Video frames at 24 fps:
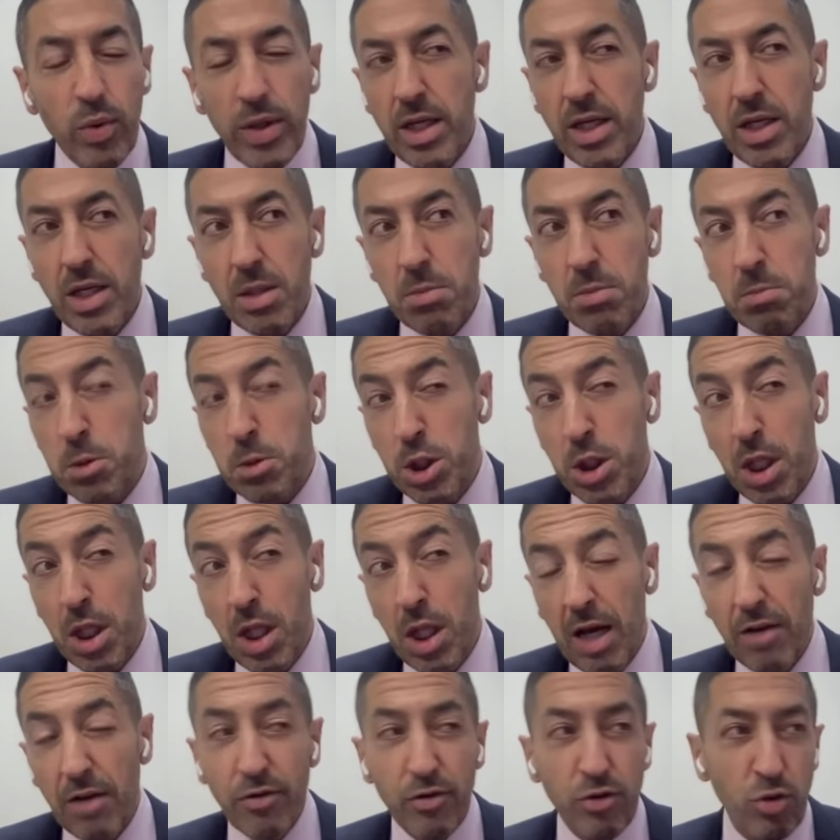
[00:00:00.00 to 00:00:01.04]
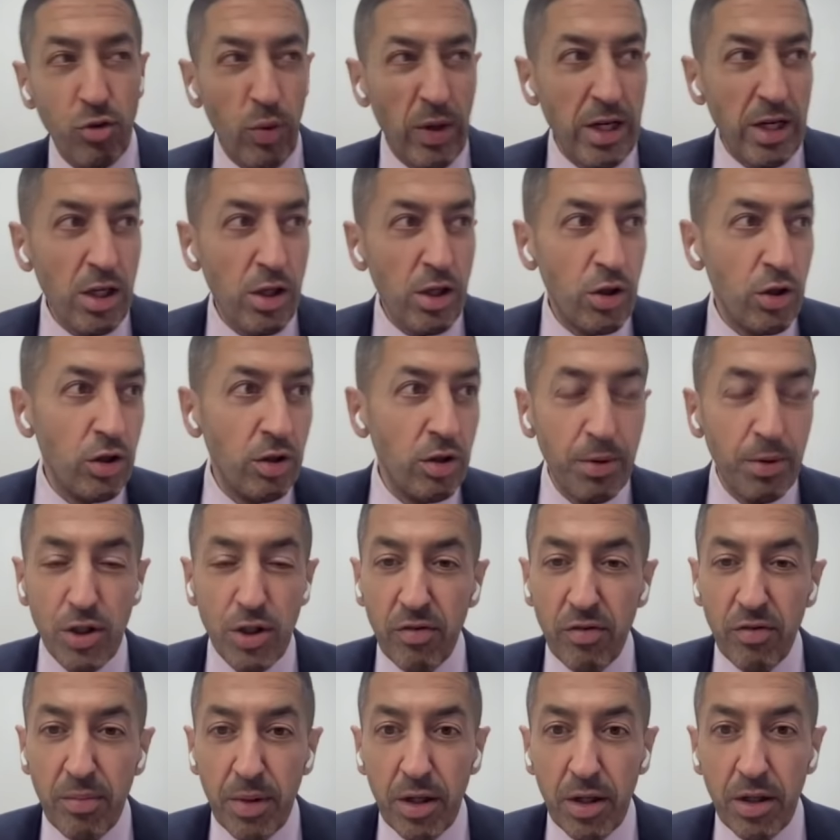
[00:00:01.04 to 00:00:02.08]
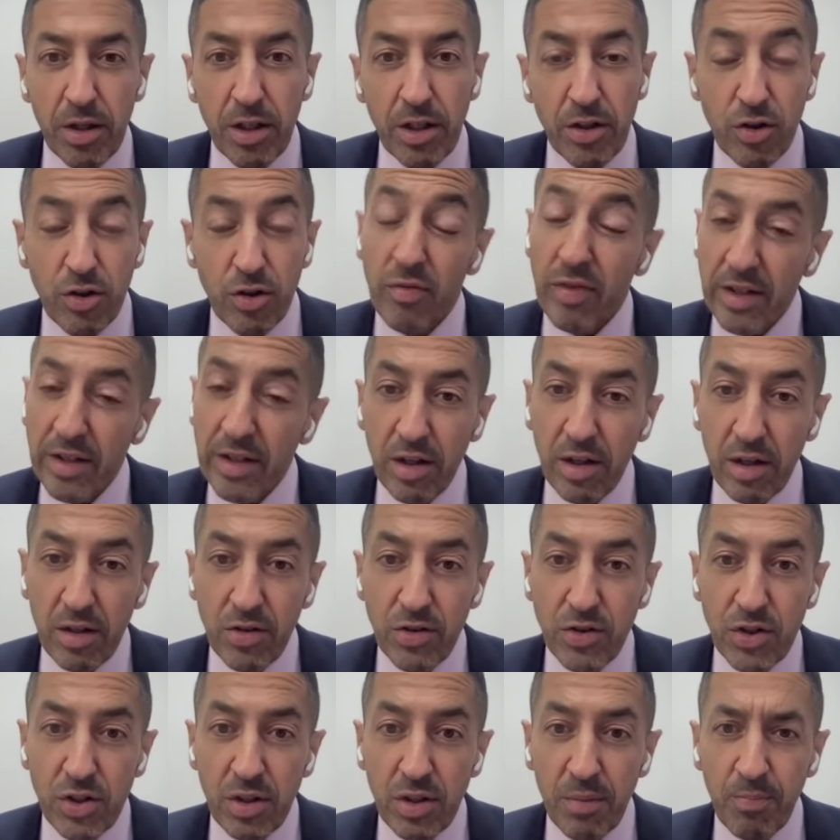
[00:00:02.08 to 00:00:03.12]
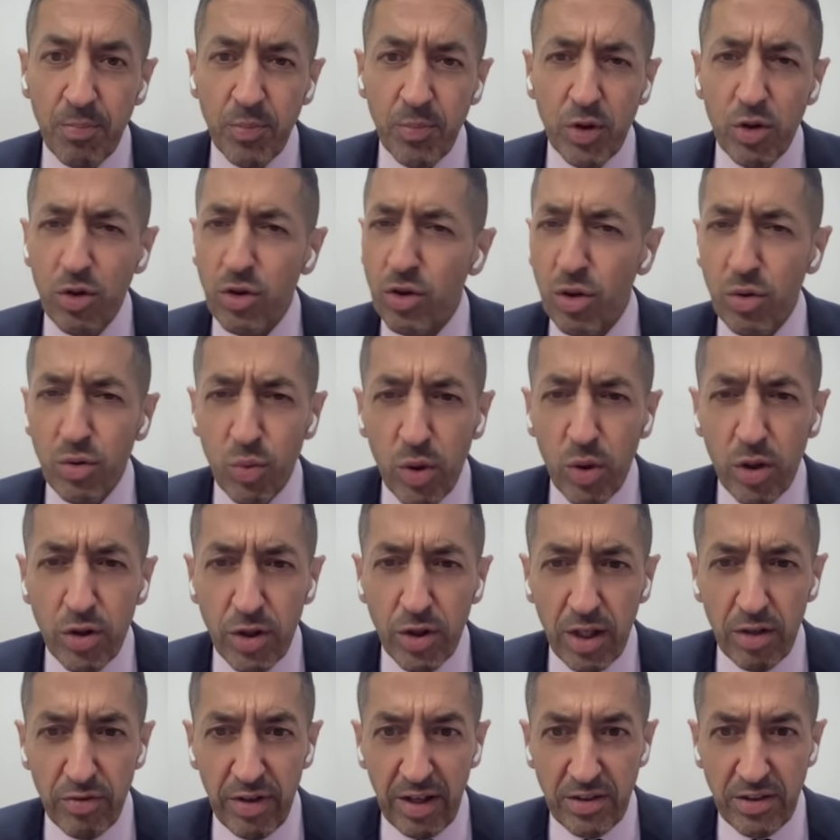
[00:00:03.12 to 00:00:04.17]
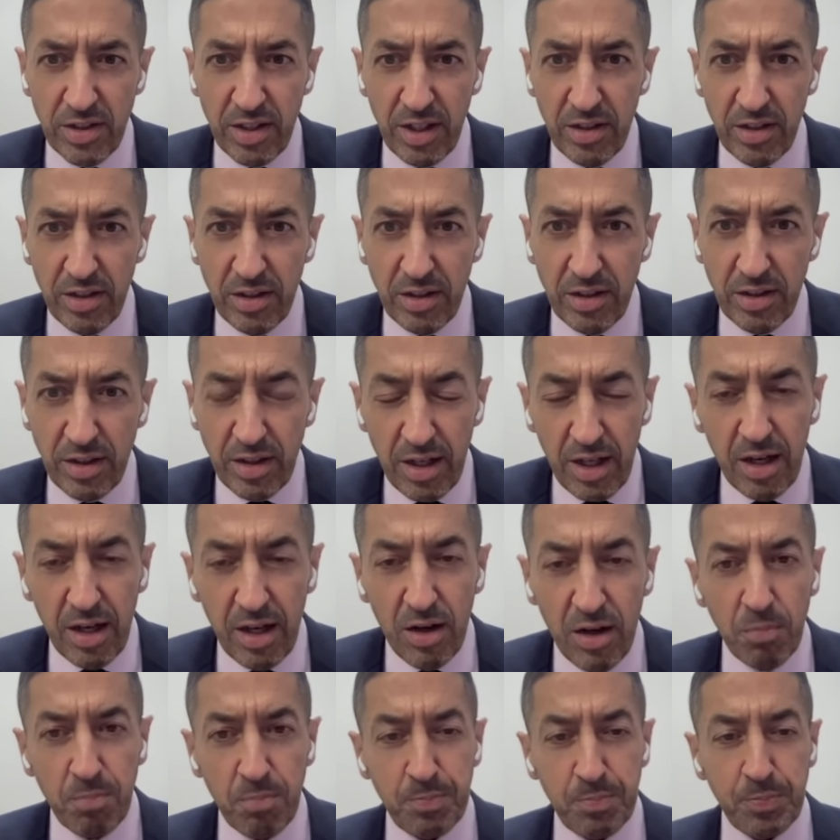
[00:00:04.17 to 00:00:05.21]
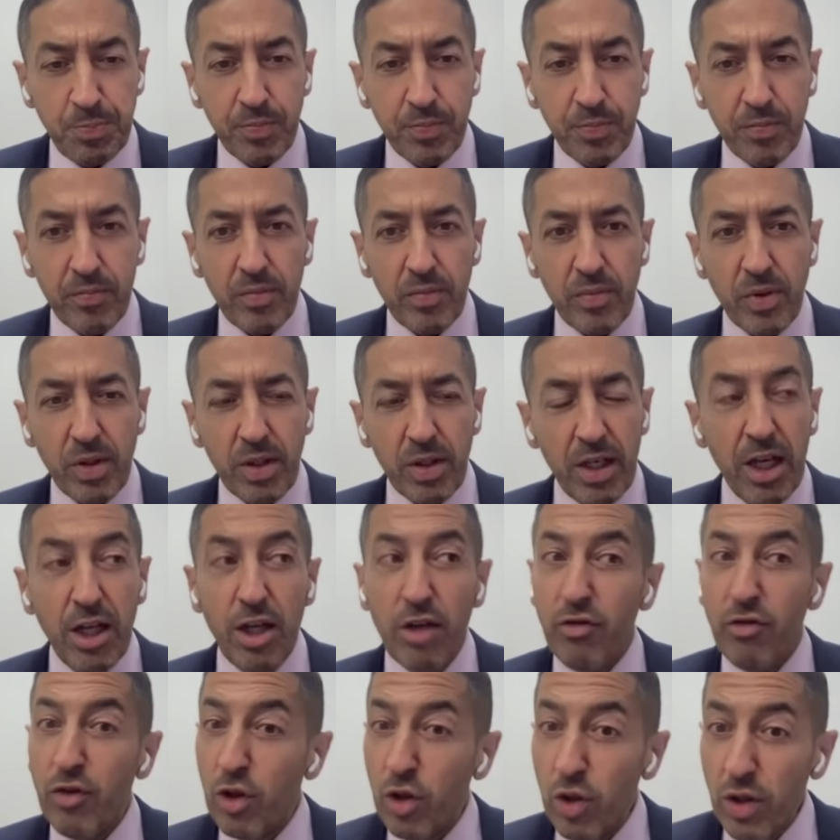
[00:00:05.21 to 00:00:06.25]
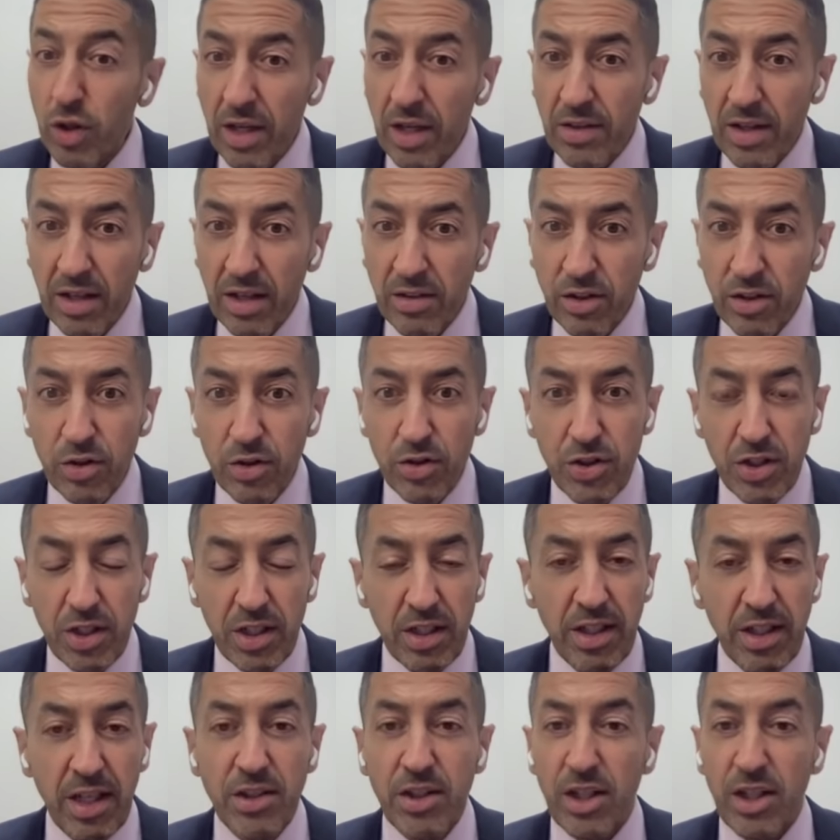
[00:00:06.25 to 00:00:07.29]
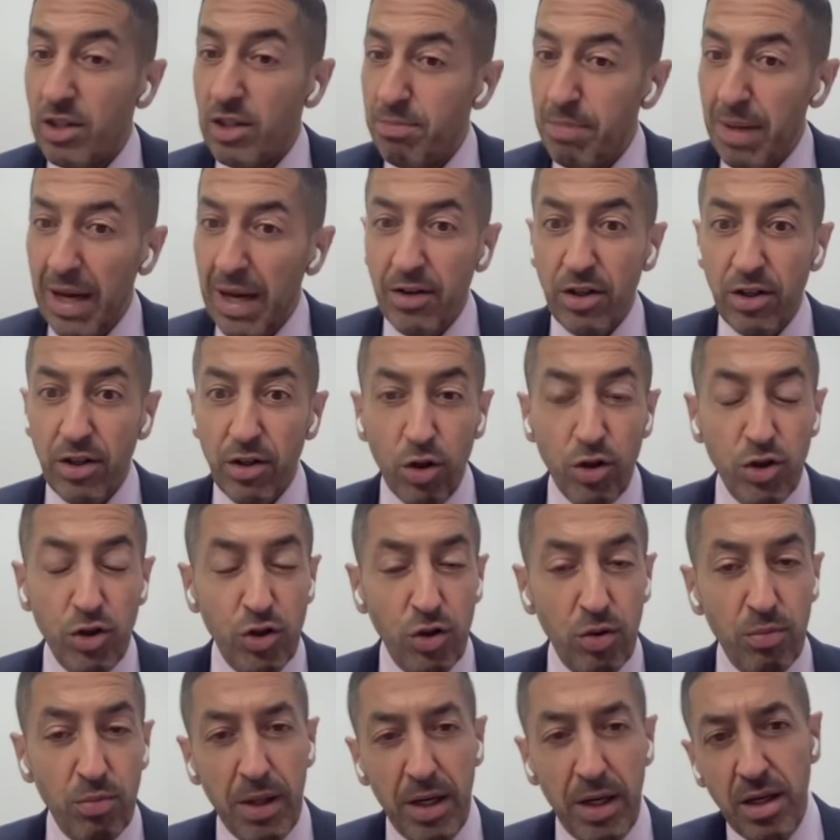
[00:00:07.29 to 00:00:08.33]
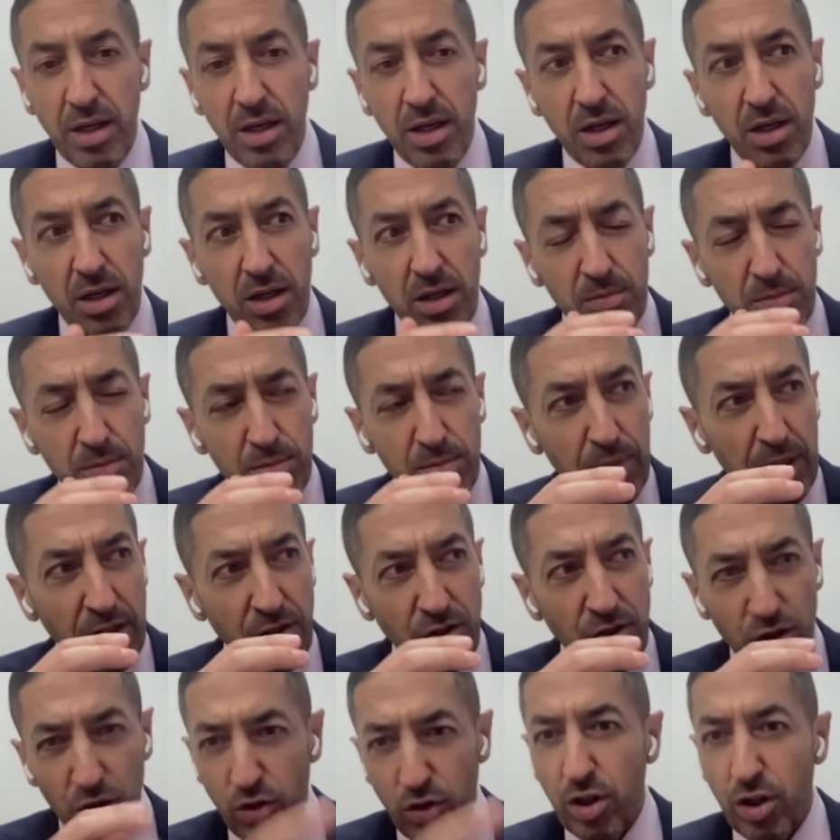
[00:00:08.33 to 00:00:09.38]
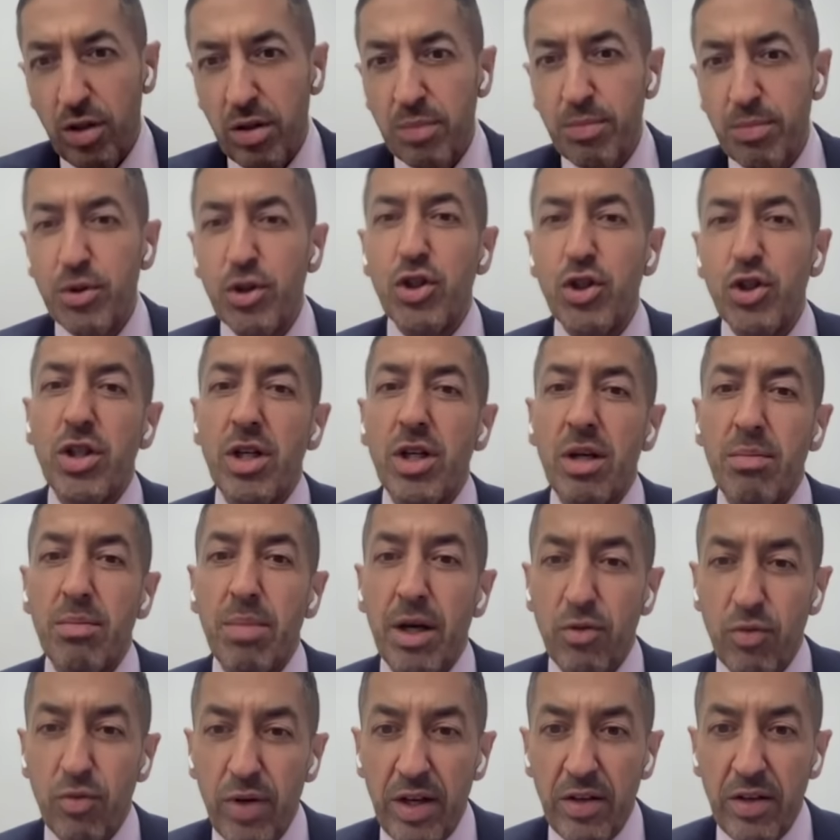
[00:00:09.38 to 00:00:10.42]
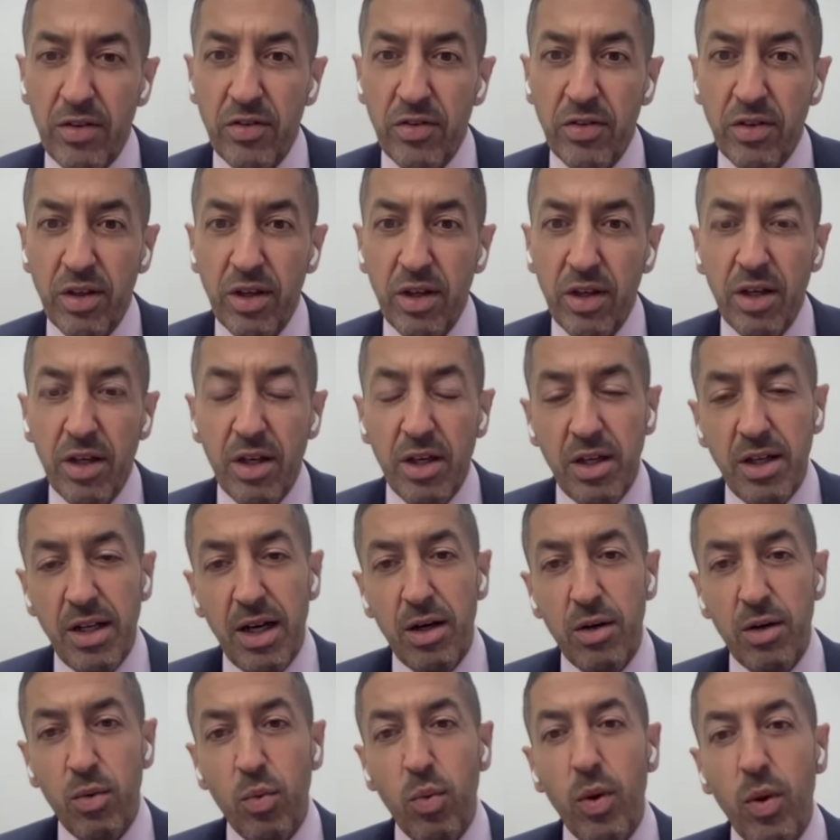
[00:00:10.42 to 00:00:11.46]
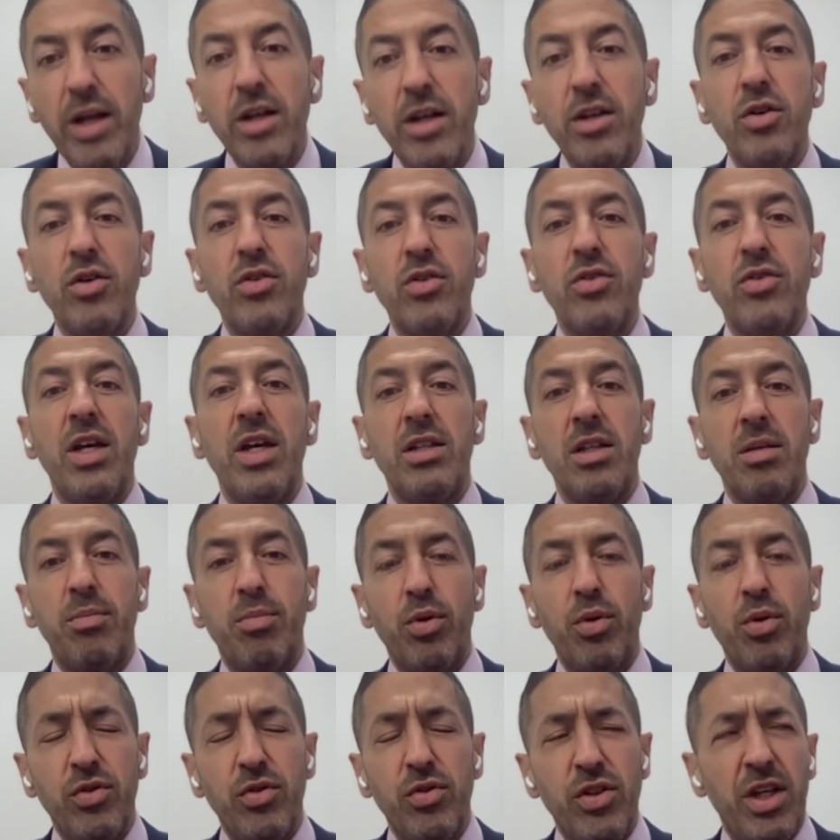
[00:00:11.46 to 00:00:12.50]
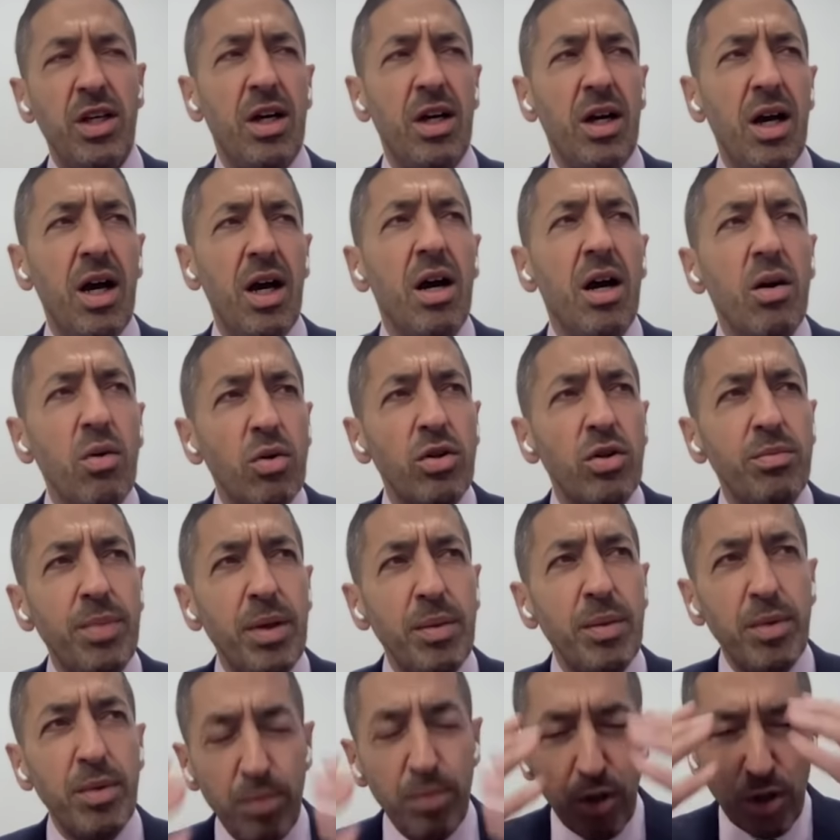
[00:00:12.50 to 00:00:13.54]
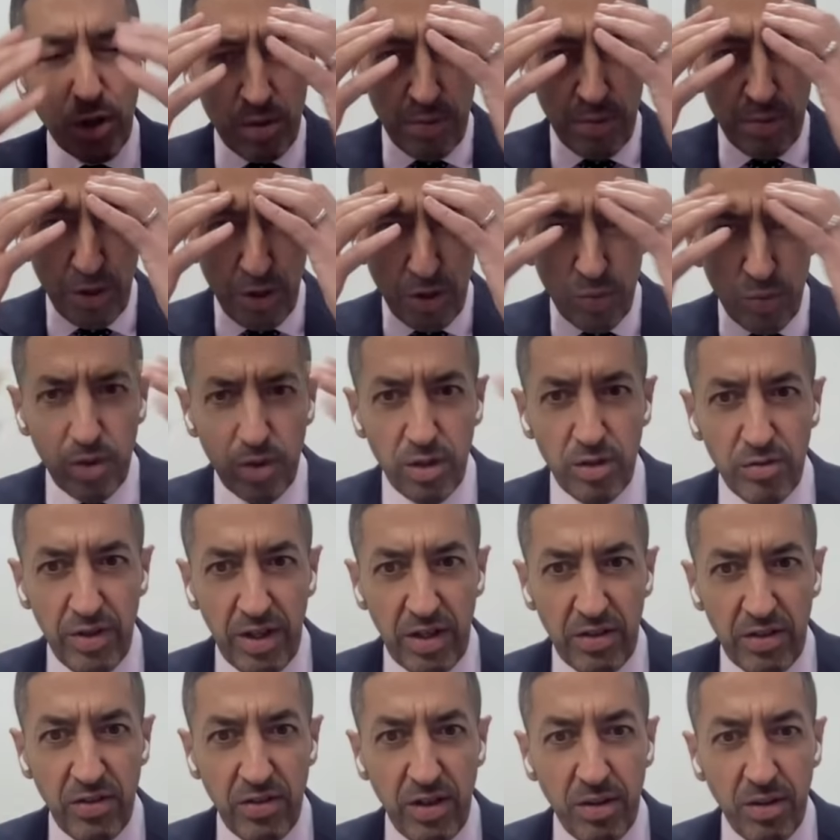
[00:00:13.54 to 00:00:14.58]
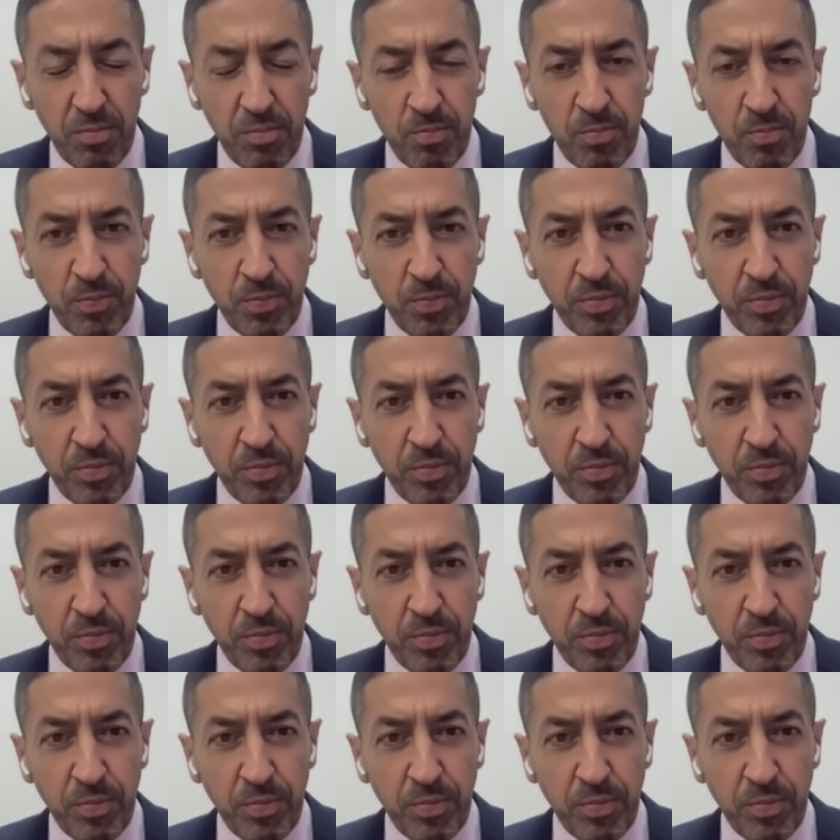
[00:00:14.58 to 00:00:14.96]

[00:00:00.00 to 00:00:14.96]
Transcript: We still have 20-30% of Americans, of adults, who don't want to get vaccinated. Now, and if you look at that, you'll see that that's actually patterned also by socioeconomic position and by race. Now, one could take the approach saying, how could people possibly not want the vaccine?